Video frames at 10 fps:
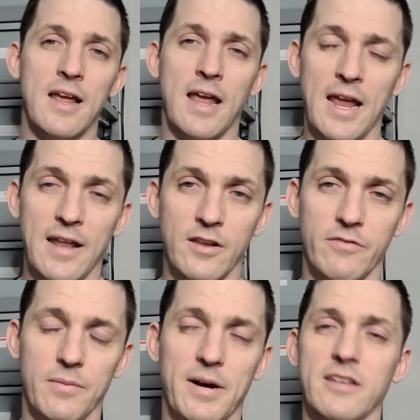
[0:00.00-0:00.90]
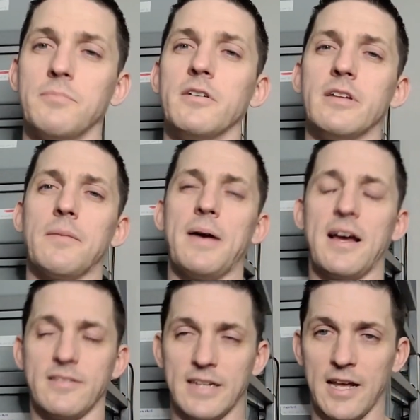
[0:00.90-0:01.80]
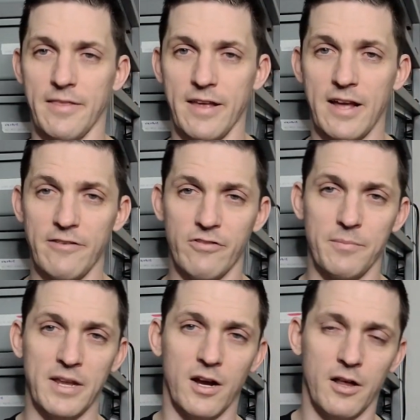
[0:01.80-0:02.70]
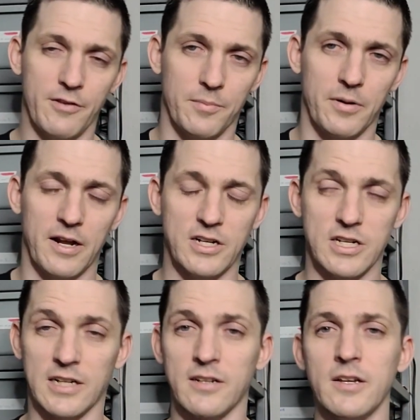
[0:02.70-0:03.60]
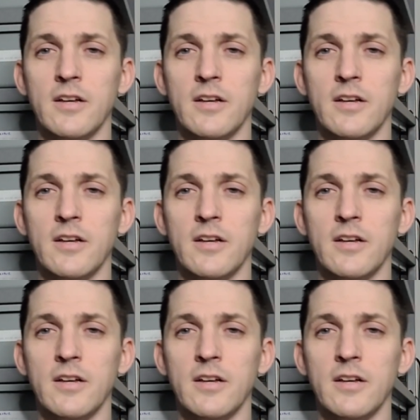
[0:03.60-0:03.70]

And you have the possibility of passing on the het from the other project.